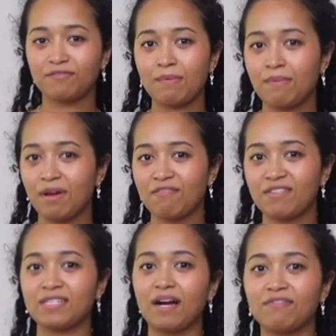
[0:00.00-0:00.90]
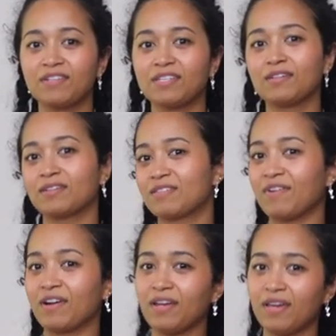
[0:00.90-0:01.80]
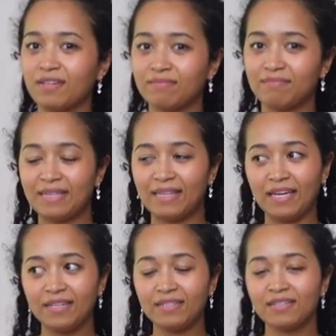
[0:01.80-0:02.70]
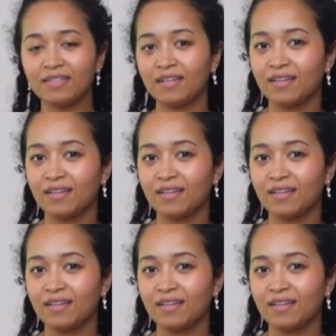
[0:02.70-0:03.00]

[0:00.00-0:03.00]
From above, this outfit looks very plain.